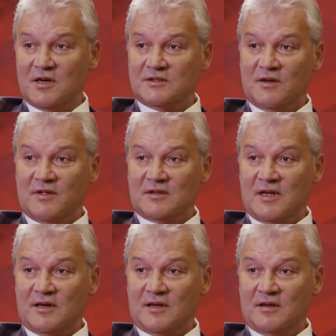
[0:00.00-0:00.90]
so that
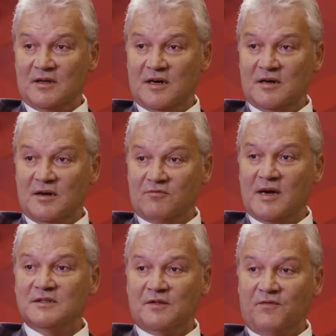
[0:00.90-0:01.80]
they can
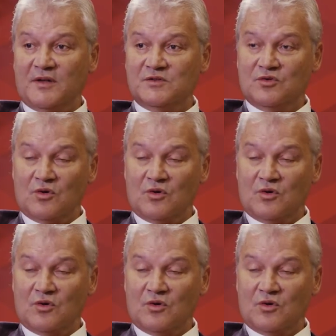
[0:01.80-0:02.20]
raise the funds to